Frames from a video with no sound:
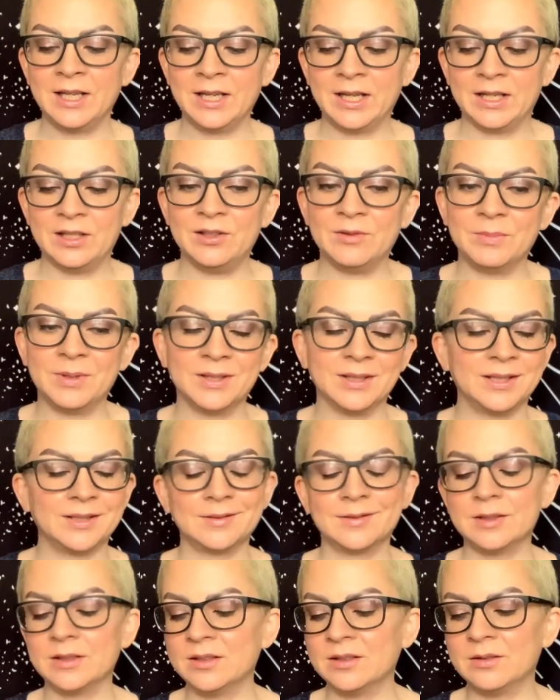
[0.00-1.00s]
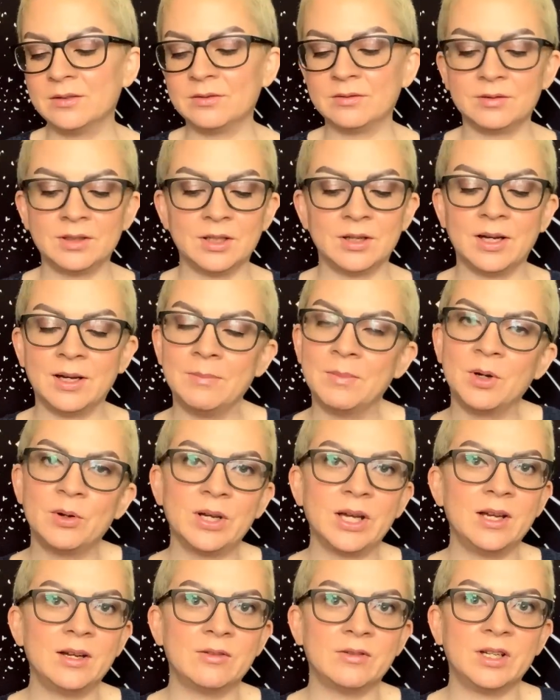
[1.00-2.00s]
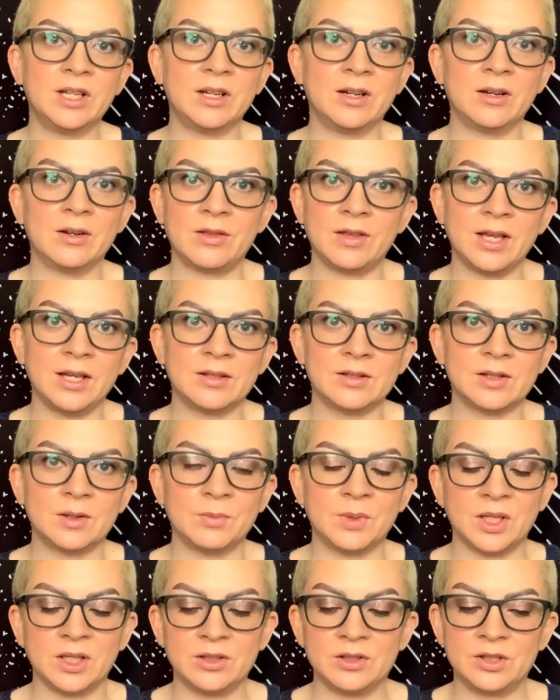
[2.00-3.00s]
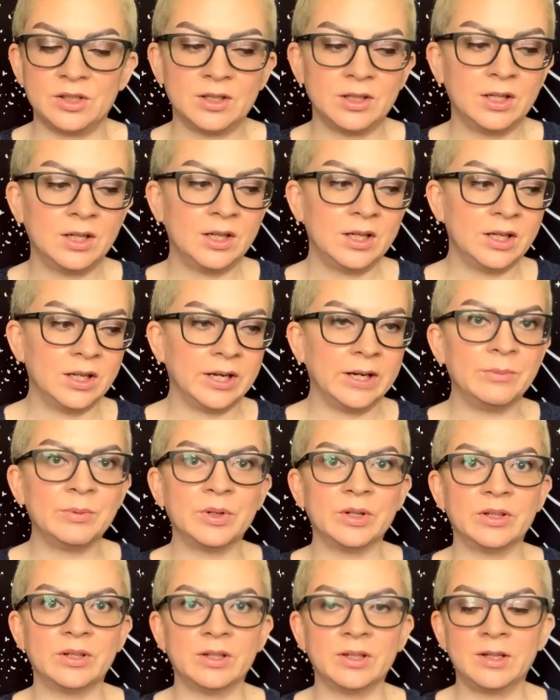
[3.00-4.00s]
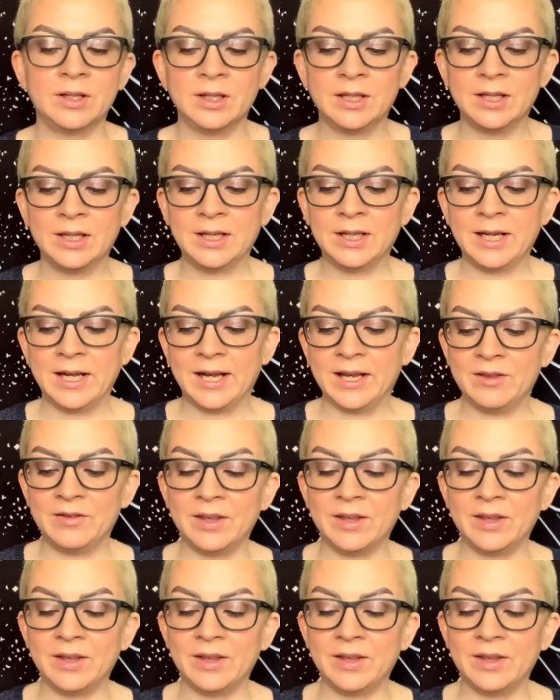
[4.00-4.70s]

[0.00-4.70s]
And you've been like, no, no, I'm okay over here. Thanks so much. I'm good. And